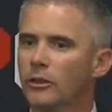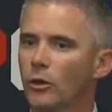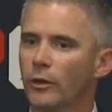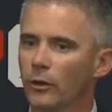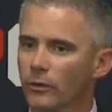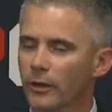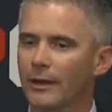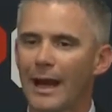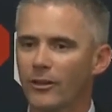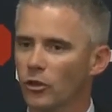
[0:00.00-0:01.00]
you know, their their
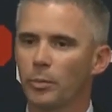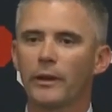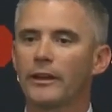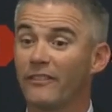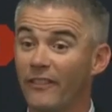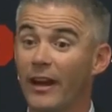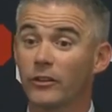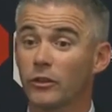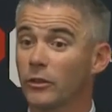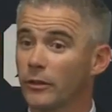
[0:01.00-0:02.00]
guys are playing
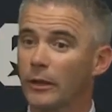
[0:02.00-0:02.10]
faster.